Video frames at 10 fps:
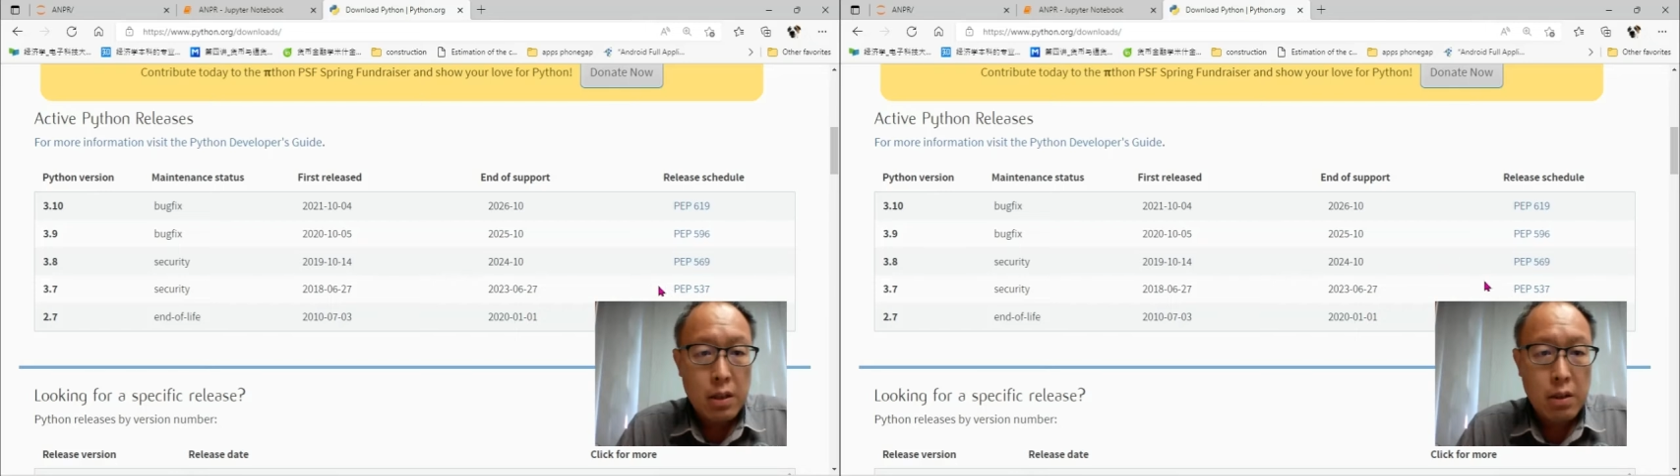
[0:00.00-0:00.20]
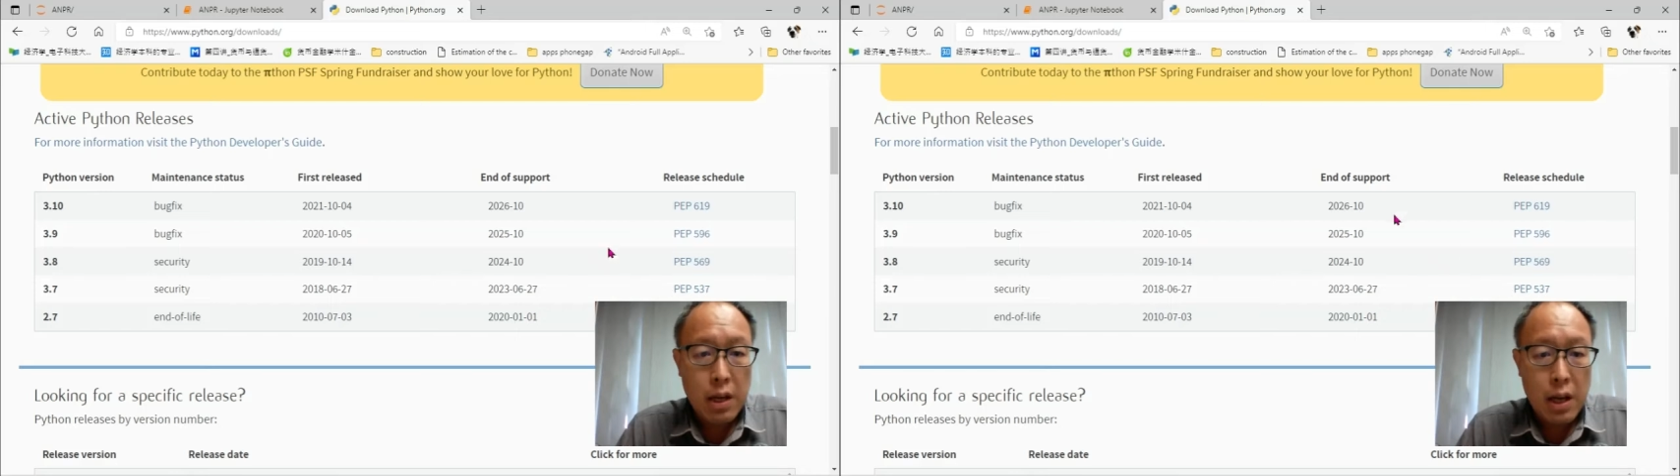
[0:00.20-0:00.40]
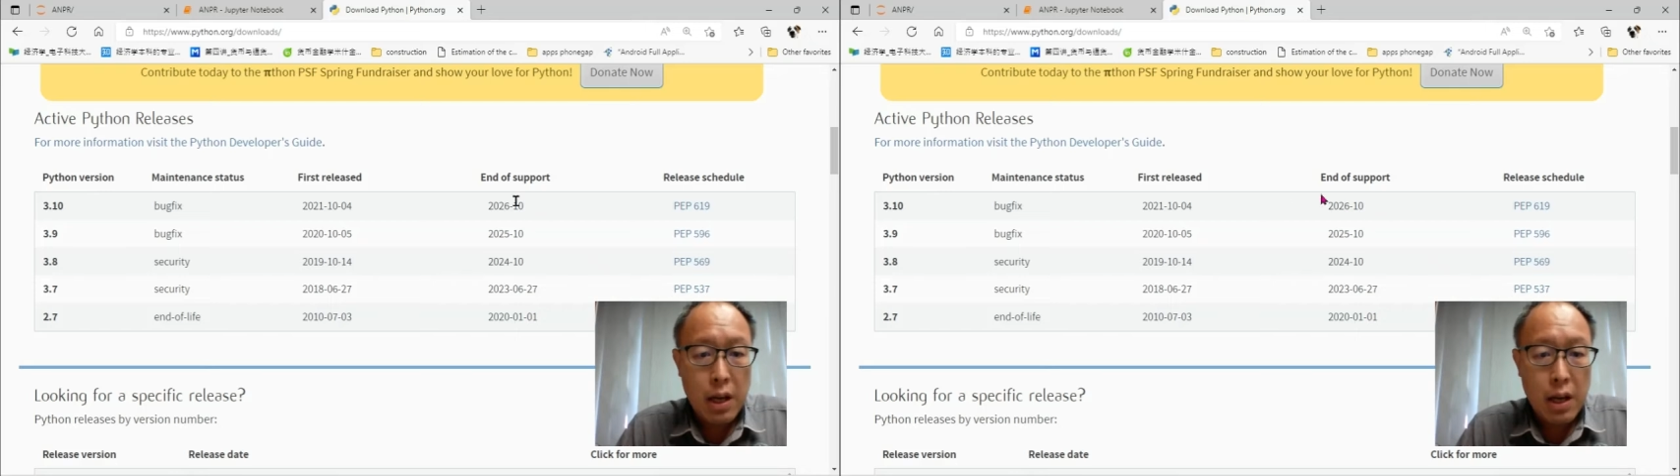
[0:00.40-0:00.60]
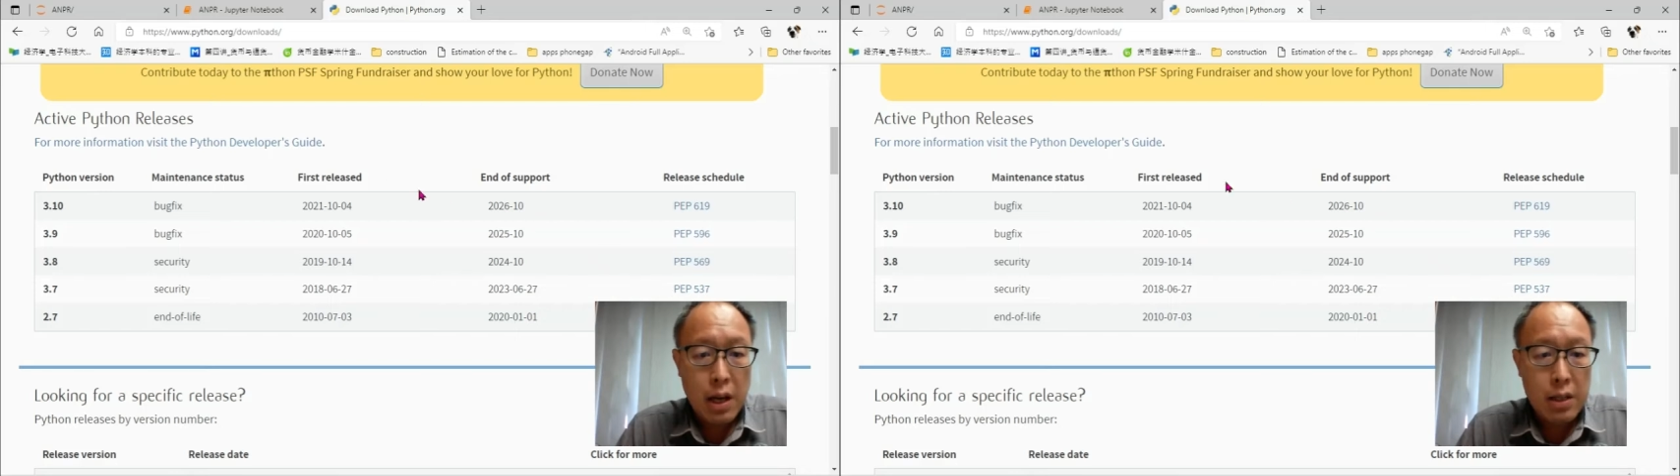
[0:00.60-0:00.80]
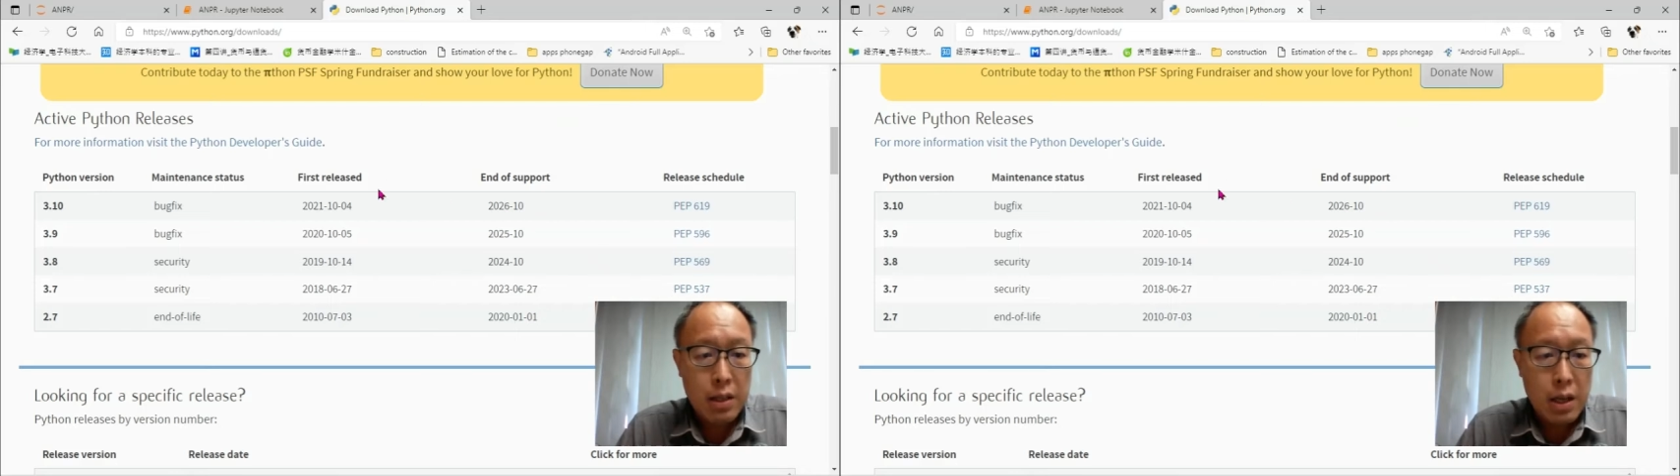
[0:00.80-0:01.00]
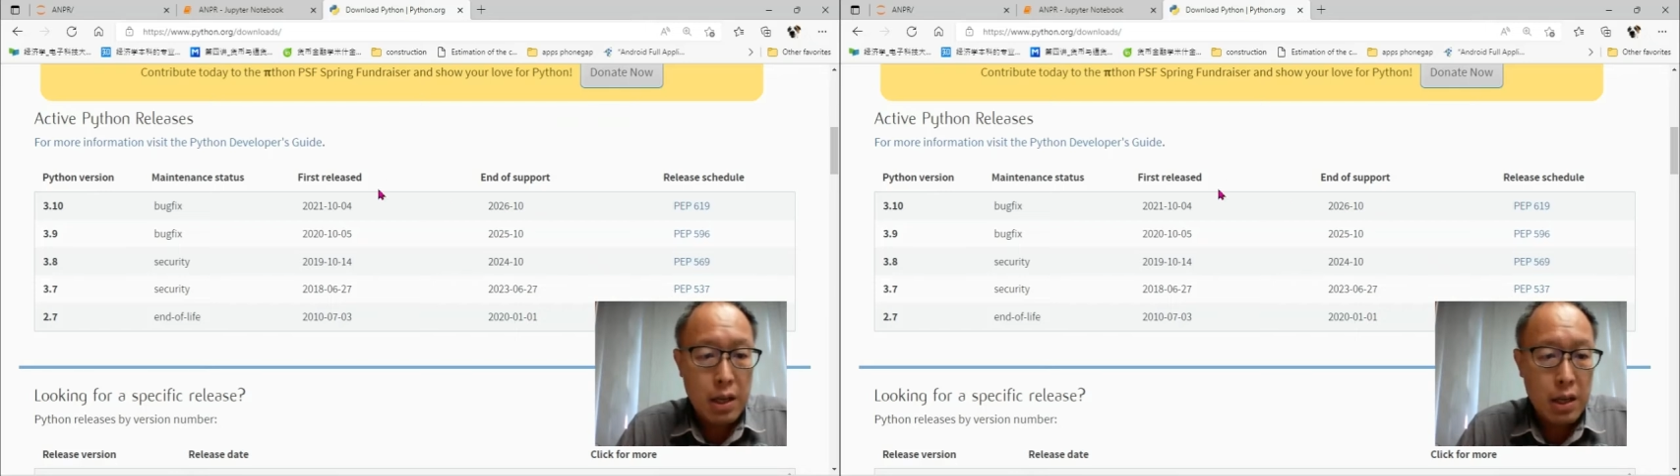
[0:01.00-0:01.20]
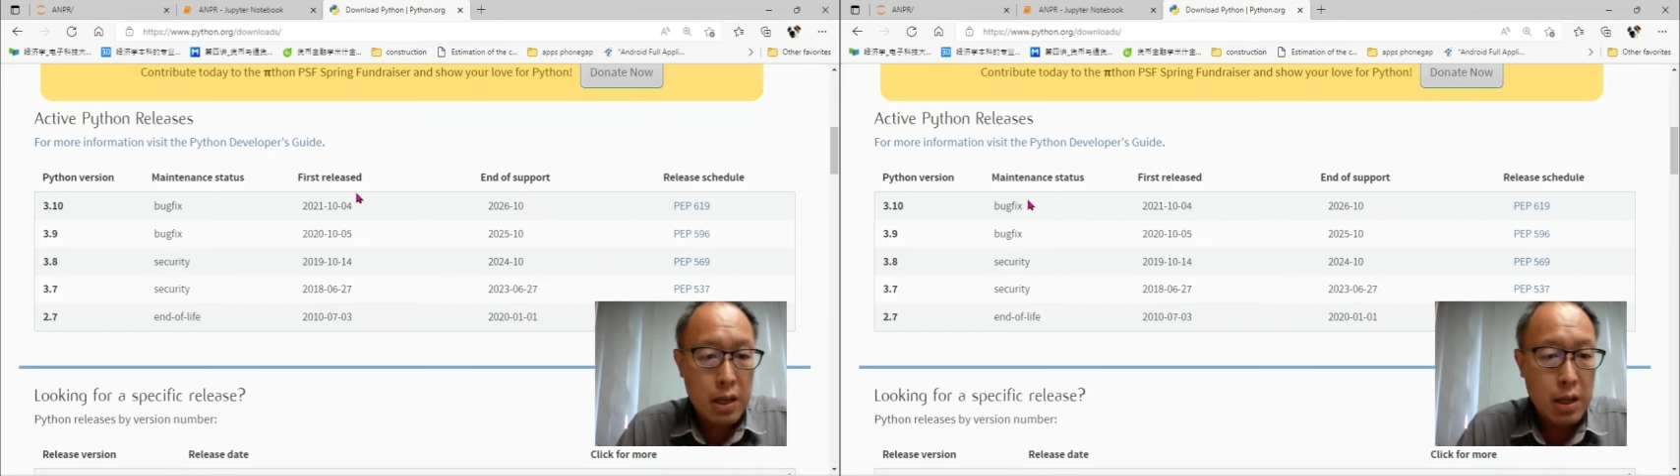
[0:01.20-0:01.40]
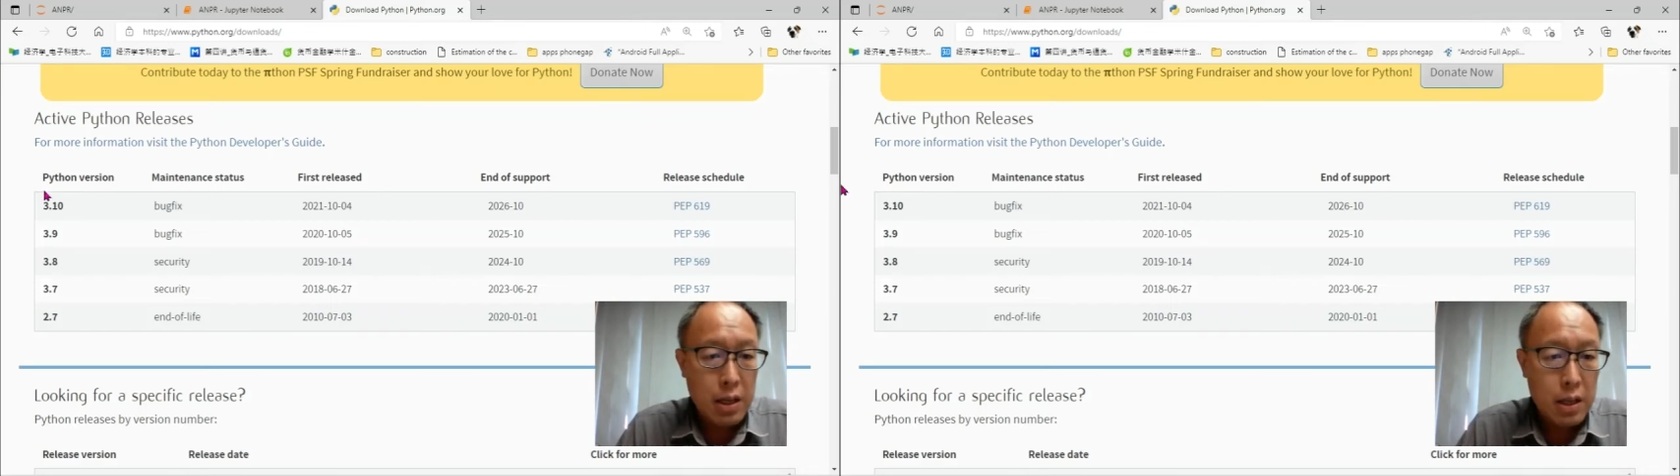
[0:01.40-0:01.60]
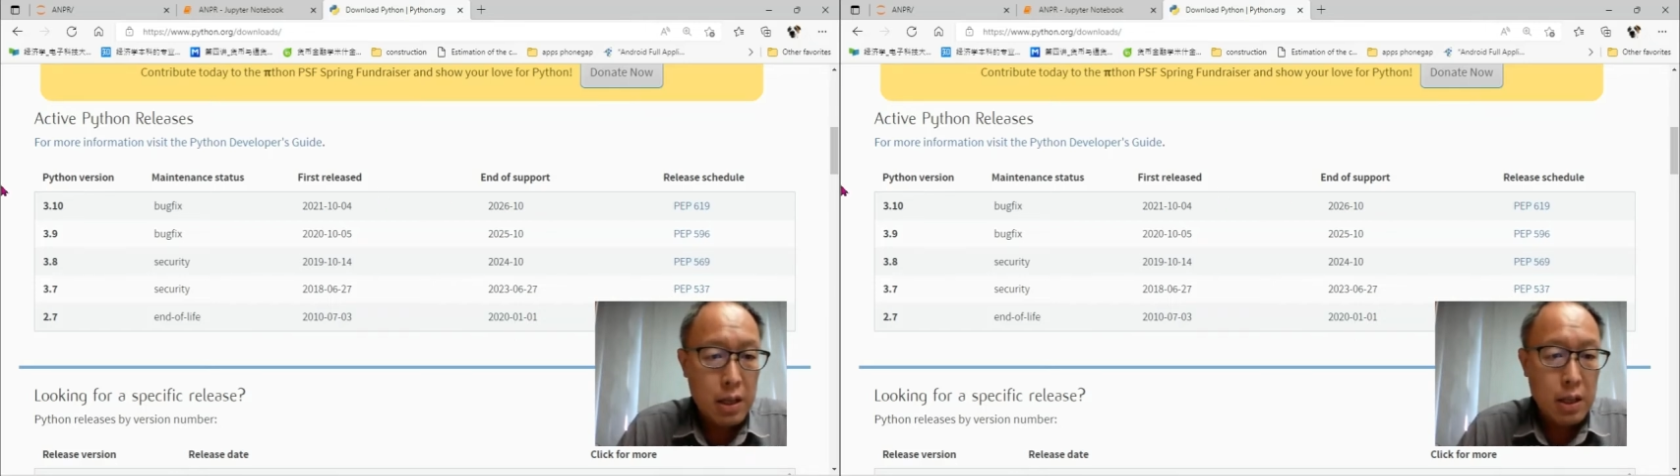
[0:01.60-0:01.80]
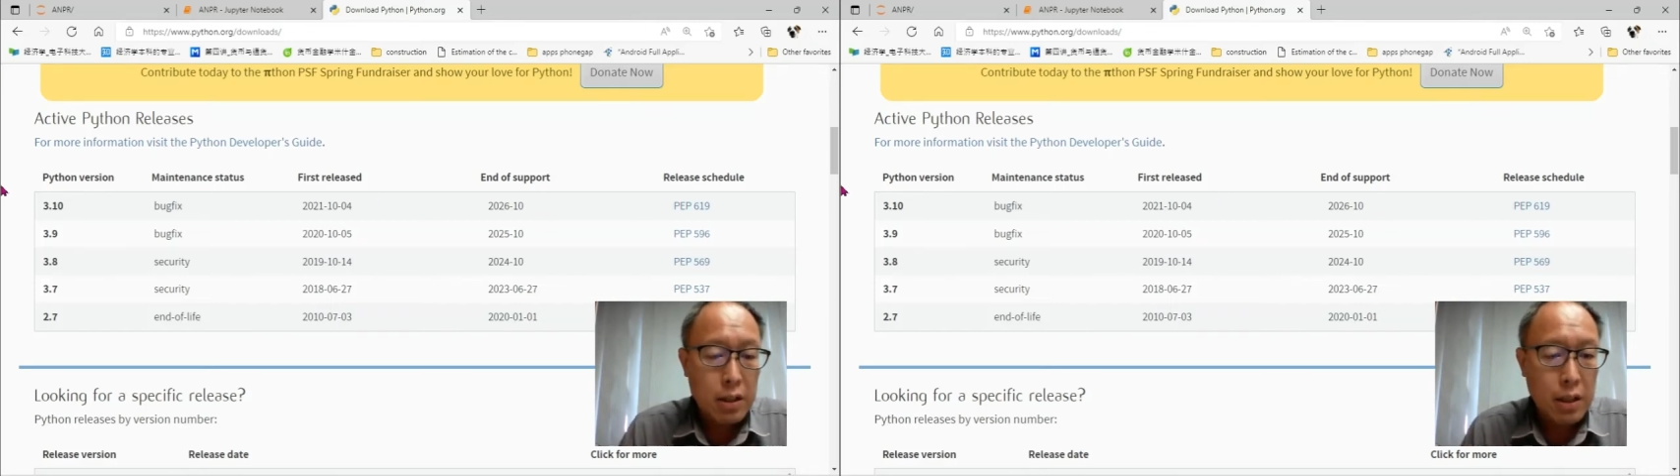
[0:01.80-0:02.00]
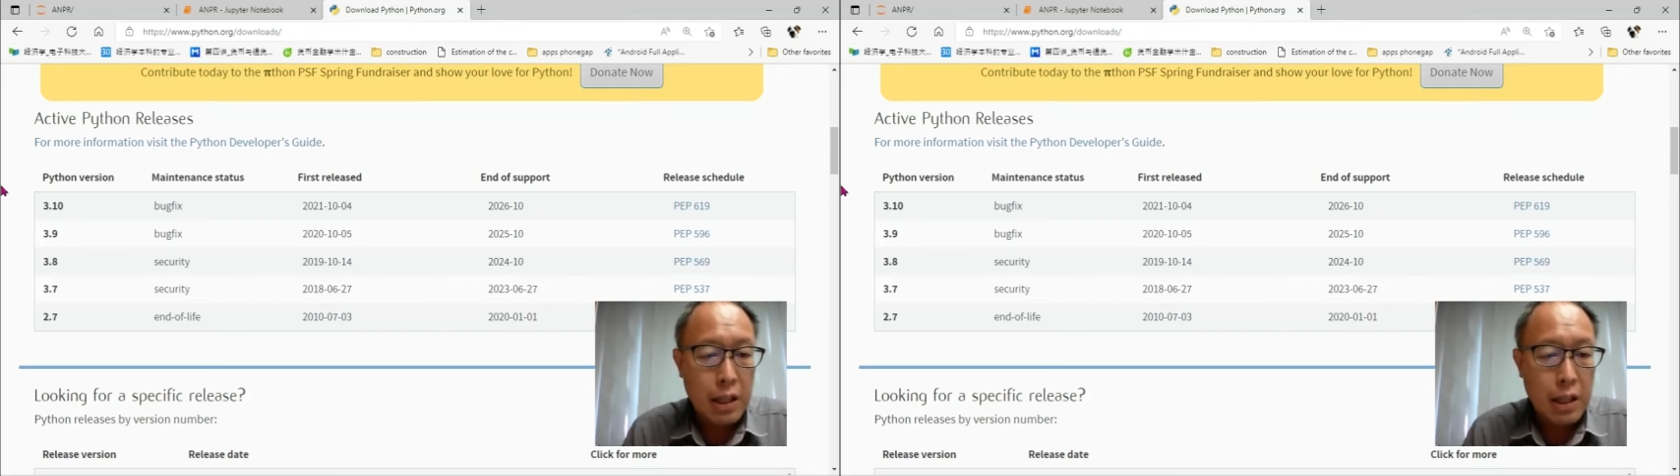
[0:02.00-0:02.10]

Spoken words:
Okay, and the